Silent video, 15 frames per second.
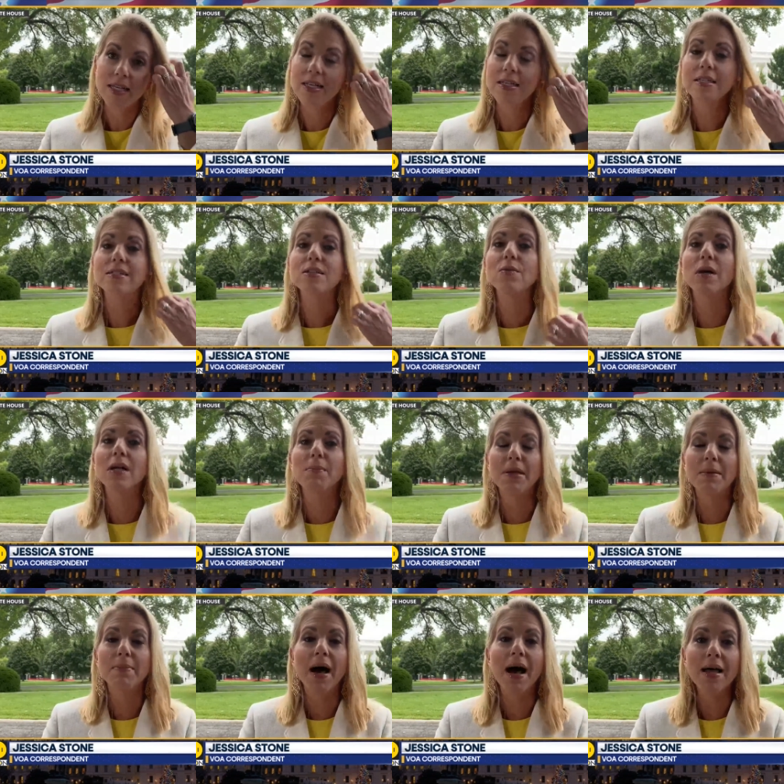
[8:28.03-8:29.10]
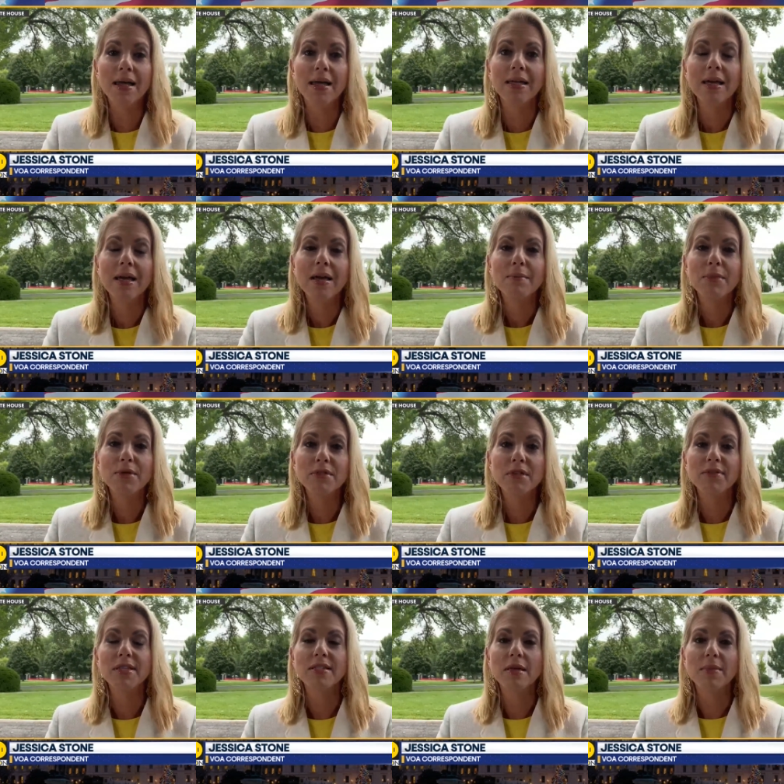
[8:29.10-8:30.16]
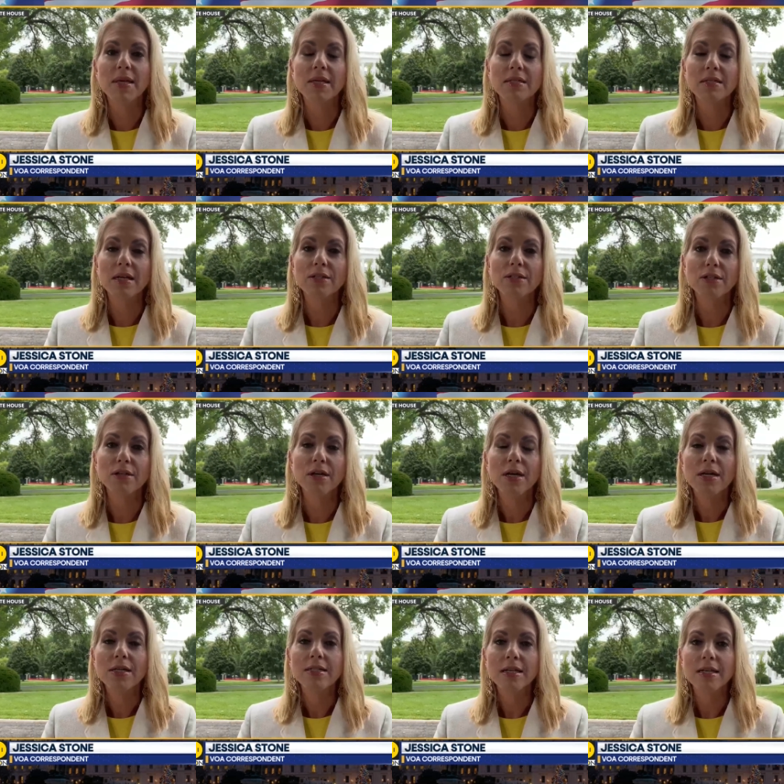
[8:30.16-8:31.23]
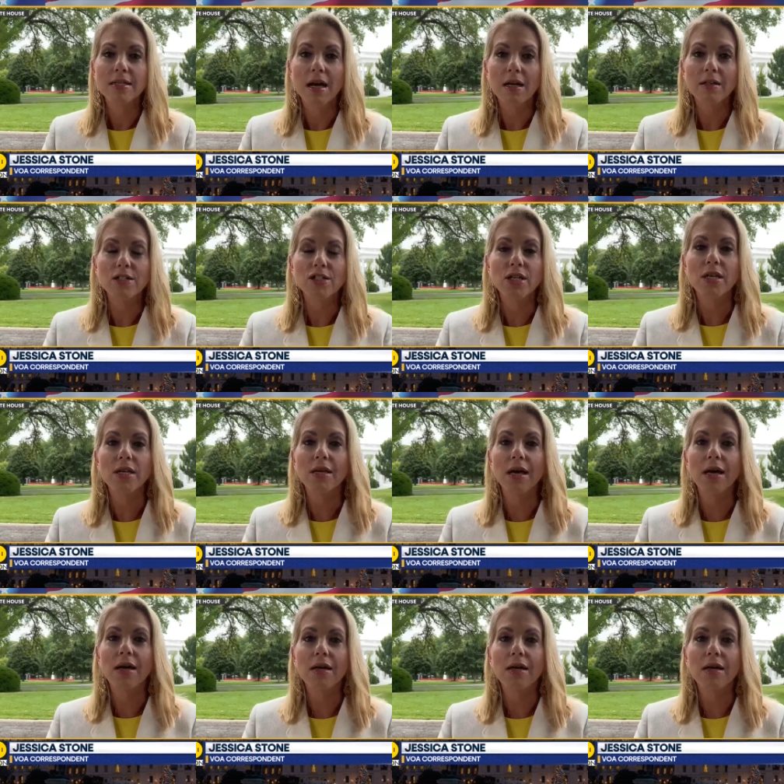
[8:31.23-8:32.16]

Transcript: and it doesn't want to be buying most of its semiconductor technology uh,